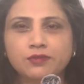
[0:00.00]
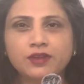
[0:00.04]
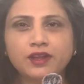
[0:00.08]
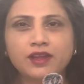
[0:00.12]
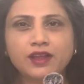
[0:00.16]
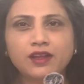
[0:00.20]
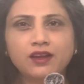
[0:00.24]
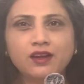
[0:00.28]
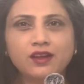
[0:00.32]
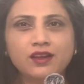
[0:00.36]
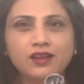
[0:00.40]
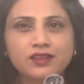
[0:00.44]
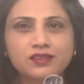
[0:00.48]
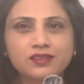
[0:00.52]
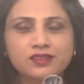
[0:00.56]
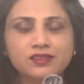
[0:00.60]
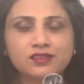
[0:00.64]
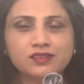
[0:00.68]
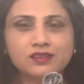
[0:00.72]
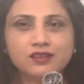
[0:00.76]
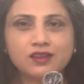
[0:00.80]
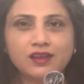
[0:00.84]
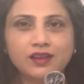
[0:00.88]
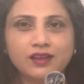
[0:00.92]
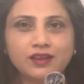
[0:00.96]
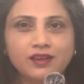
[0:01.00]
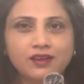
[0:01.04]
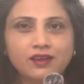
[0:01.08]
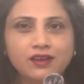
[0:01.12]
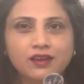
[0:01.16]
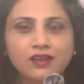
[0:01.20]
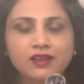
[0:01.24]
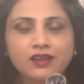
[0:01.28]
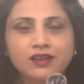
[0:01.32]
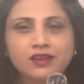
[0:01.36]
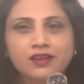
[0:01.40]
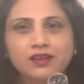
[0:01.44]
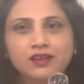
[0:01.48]
raglan style
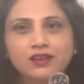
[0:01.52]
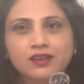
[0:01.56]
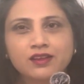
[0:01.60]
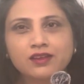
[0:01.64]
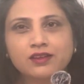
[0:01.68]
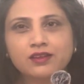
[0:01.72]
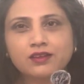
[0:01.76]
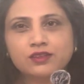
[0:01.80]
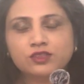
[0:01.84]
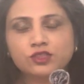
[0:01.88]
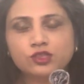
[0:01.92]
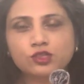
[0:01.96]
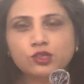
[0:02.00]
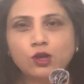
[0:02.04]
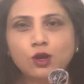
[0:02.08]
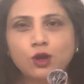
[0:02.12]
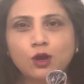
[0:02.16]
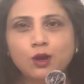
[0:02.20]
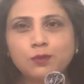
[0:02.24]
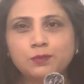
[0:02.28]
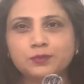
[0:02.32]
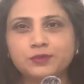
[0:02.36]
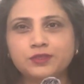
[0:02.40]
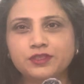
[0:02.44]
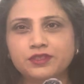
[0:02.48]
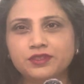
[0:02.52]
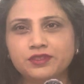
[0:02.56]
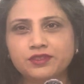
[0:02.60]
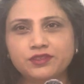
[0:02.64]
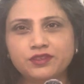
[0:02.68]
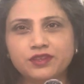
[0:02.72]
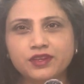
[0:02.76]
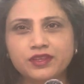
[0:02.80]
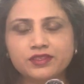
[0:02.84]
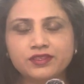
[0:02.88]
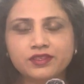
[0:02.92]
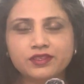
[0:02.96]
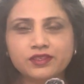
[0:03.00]
tops and
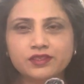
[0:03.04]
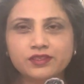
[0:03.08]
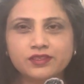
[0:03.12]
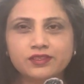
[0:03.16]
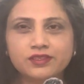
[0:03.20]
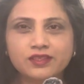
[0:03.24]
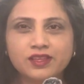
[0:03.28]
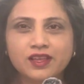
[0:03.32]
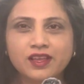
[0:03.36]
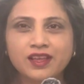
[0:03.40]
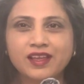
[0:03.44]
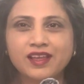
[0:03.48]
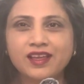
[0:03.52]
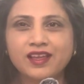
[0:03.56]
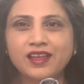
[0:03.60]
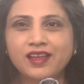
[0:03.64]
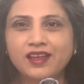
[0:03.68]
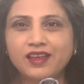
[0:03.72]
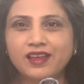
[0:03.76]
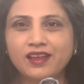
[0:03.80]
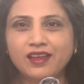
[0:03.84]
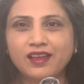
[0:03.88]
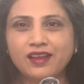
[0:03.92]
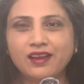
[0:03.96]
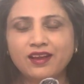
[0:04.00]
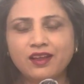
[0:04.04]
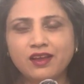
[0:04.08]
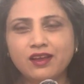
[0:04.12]
dresses and